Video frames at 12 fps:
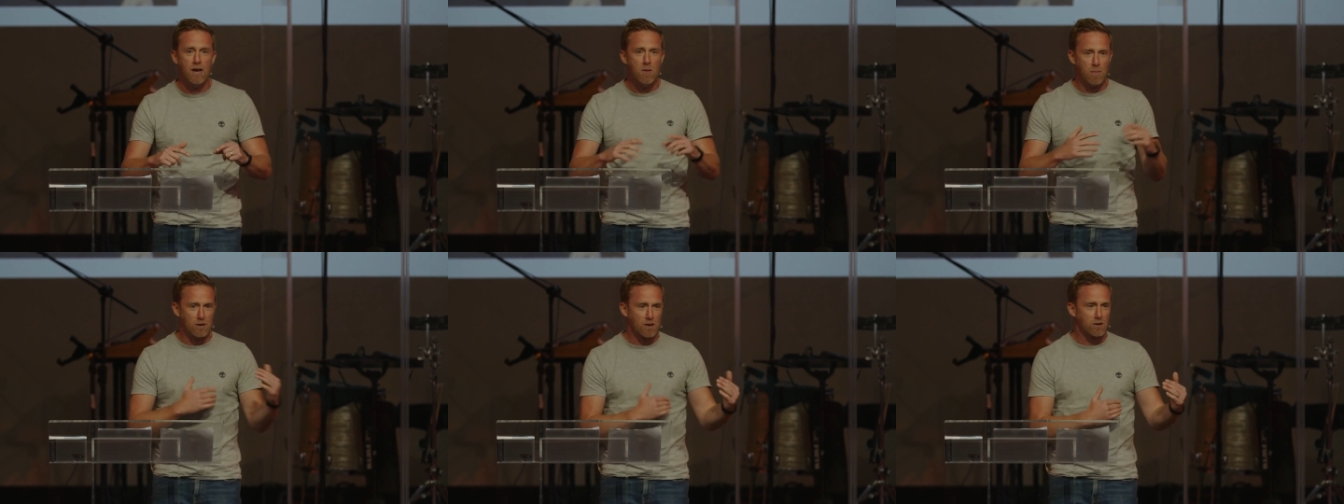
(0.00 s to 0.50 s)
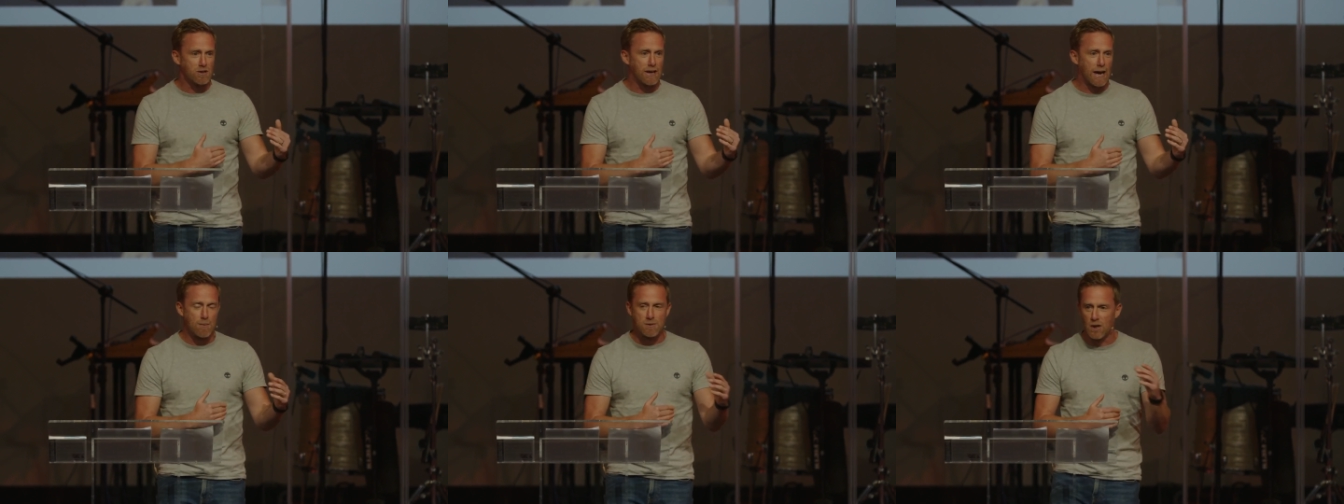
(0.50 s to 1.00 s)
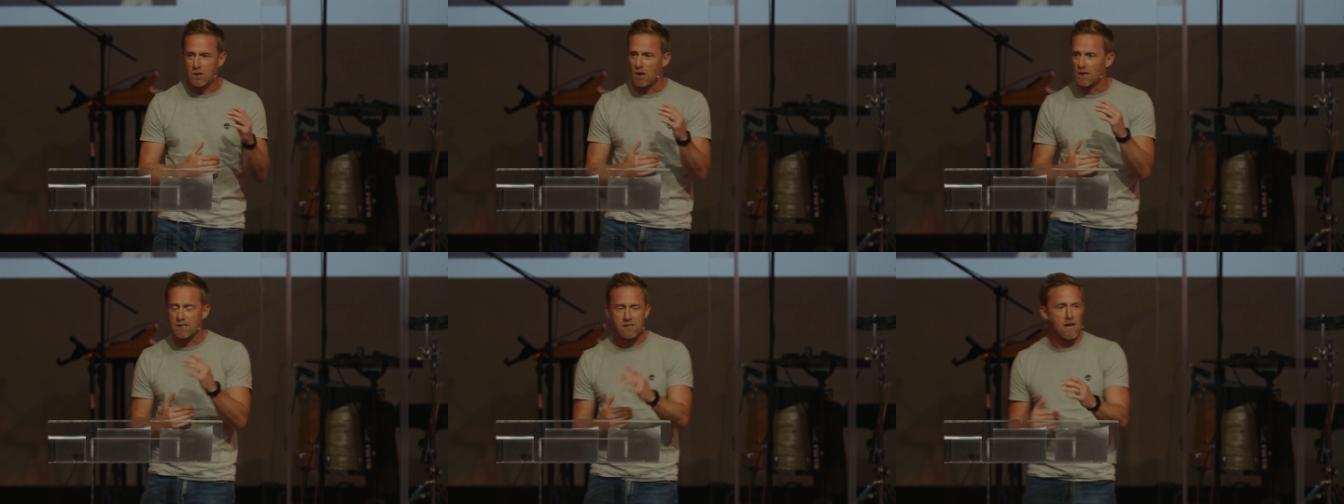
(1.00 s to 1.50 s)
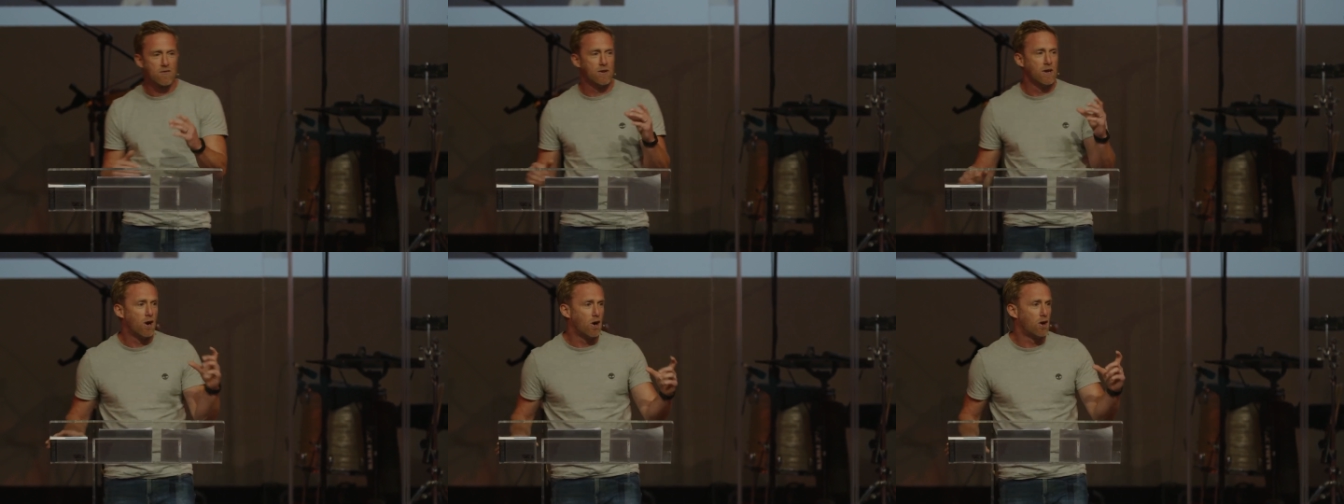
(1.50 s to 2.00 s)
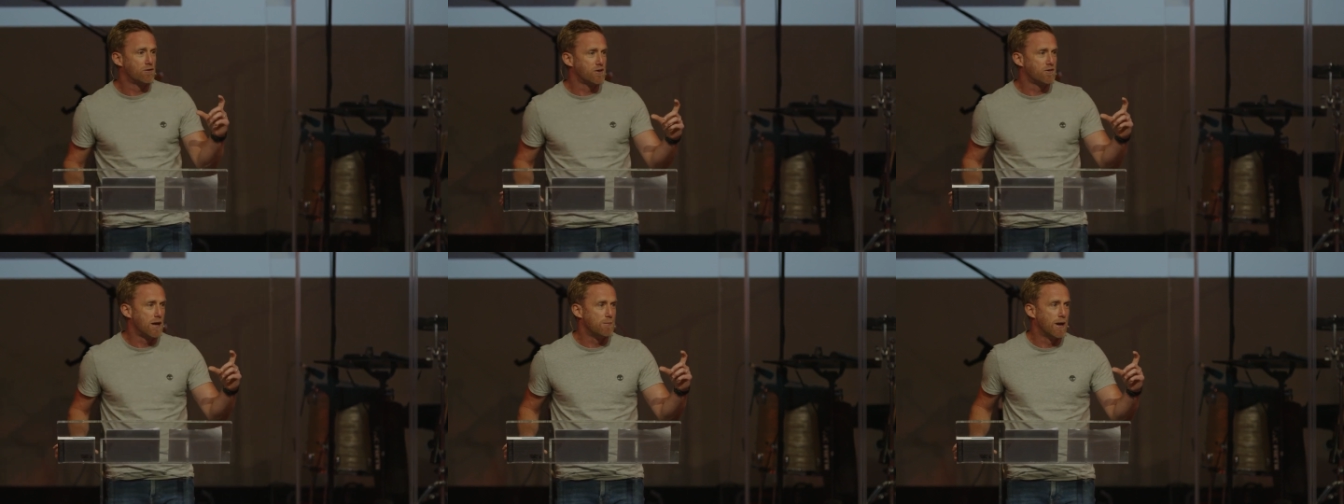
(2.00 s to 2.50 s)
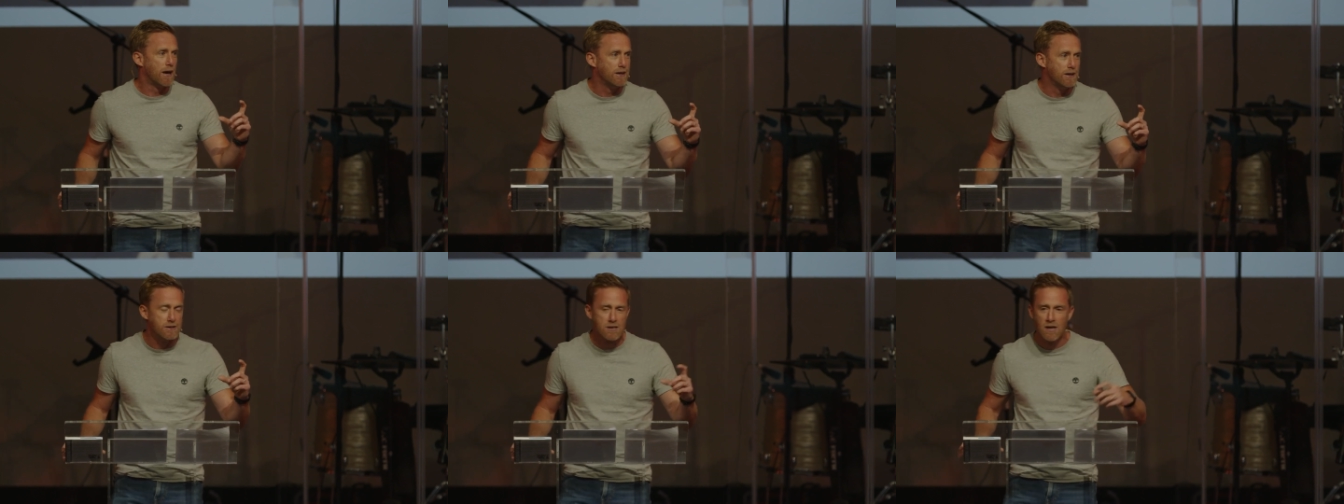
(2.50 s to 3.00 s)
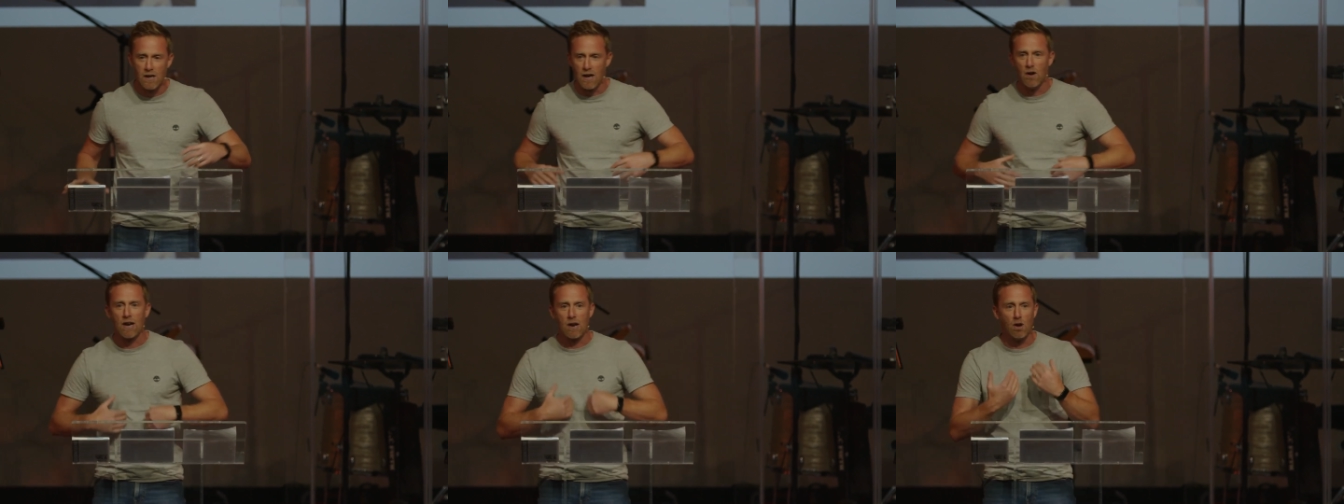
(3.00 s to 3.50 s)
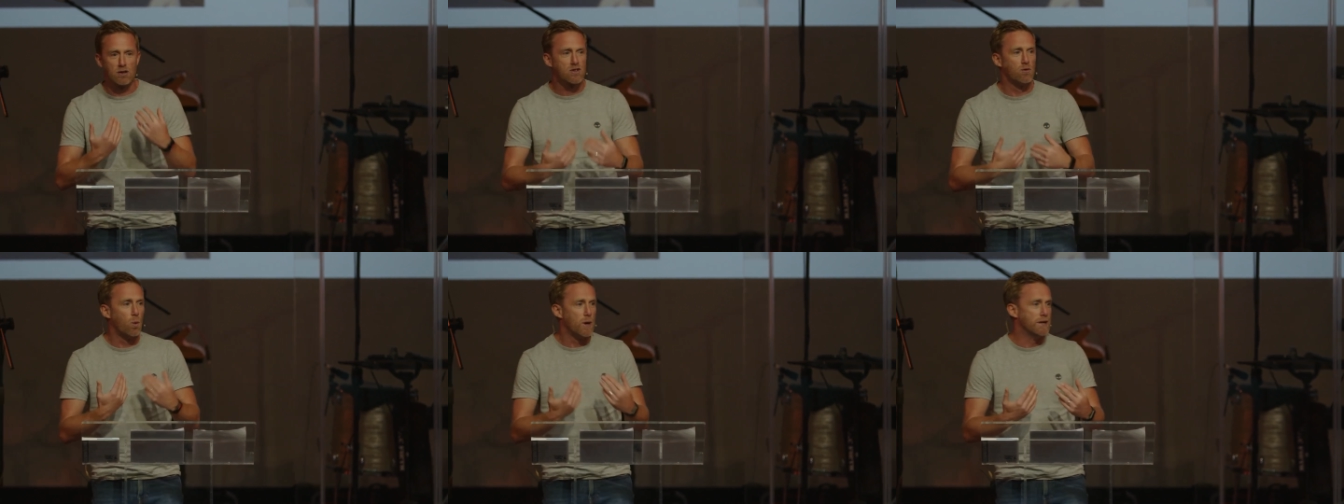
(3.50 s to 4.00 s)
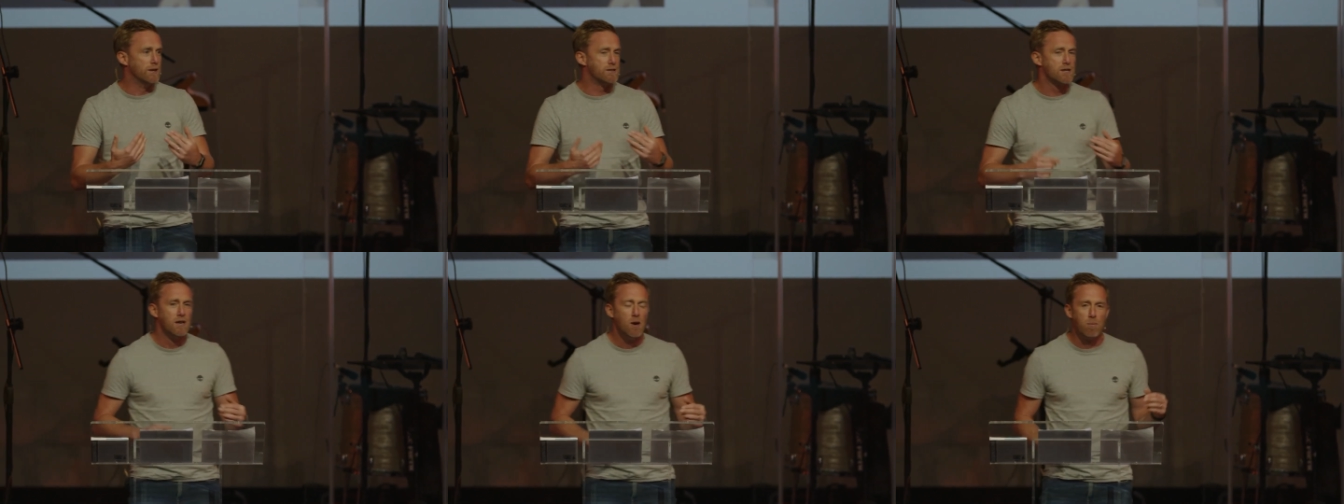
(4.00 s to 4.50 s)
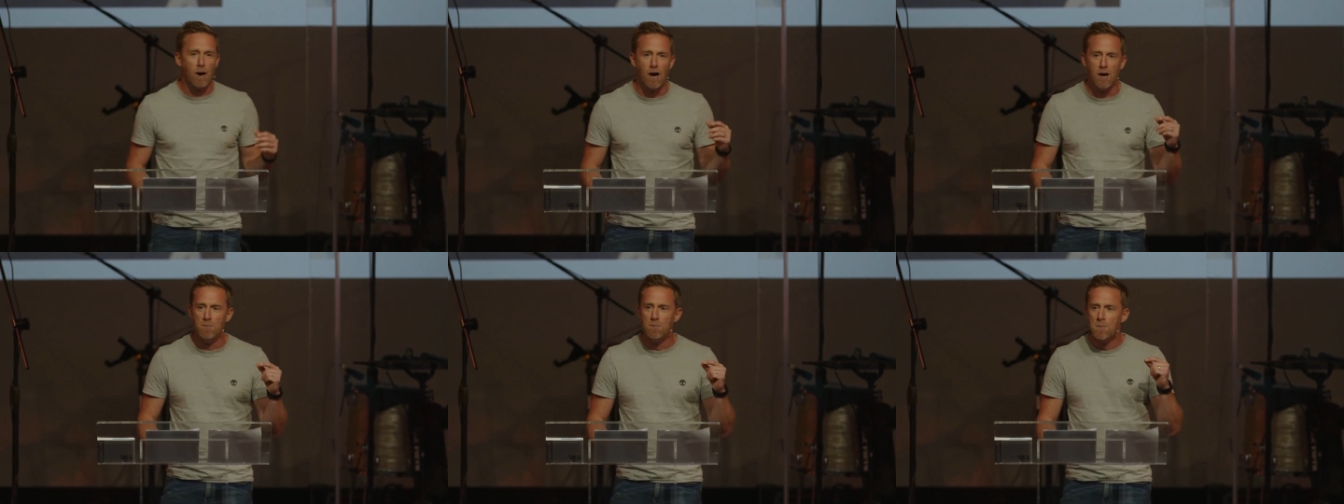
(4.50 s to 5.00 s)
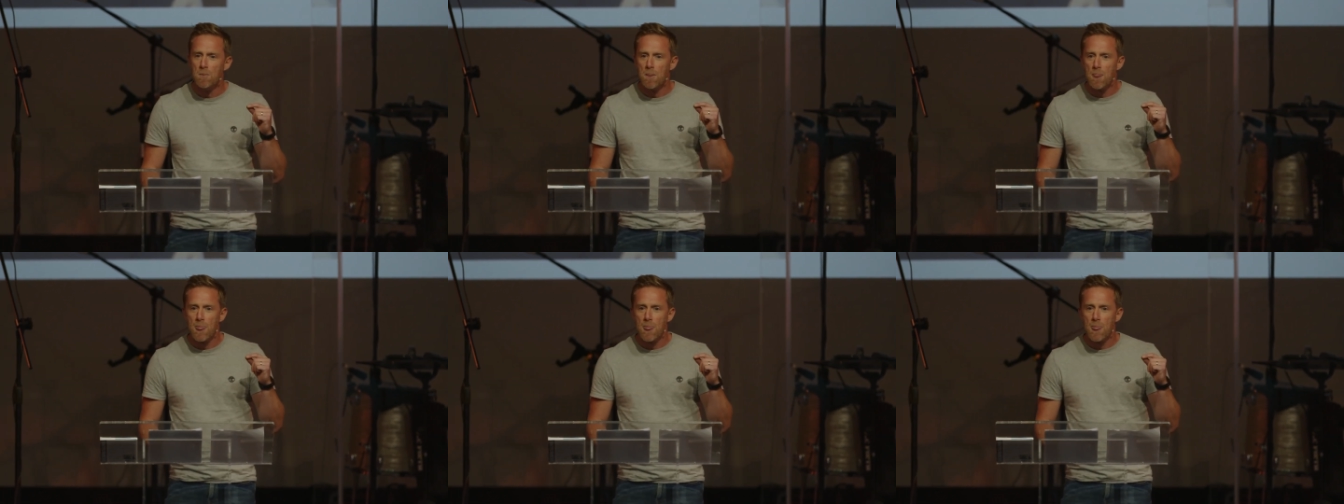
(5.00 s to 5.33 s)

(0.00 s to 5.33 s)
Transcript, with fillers: But there was lots of gaps, and I drank seven halves of lemonade, and I had lots of wind. But um,